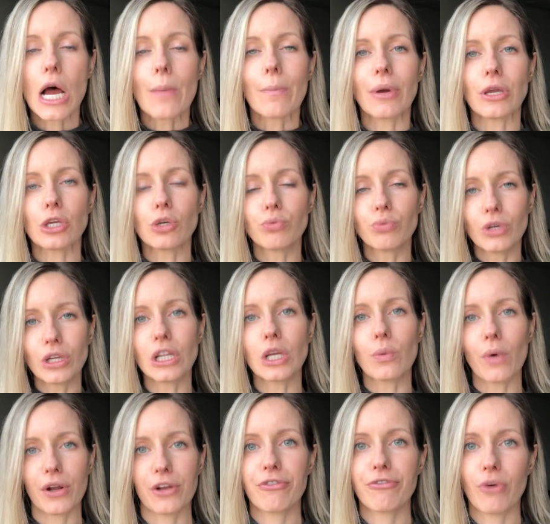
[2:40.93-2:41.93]
but you really
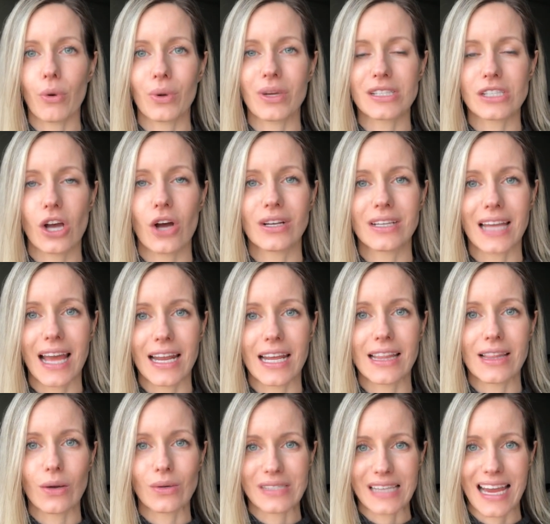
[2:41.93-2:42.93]
want to focus on
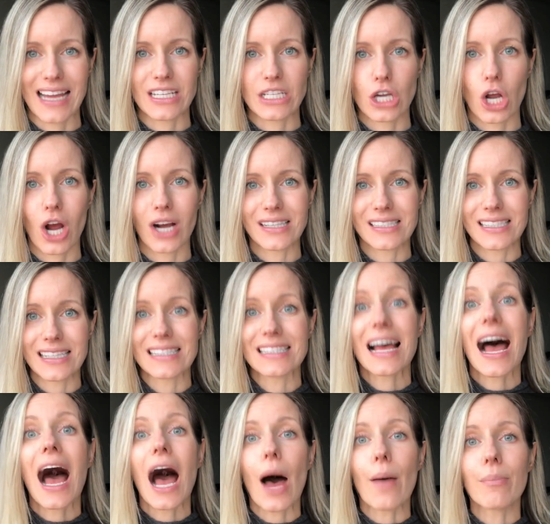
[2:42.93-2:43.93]
getting those antioxidants
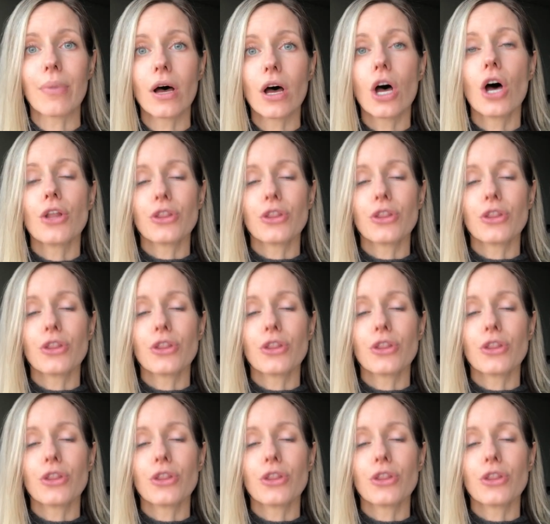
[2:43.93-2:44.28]
up.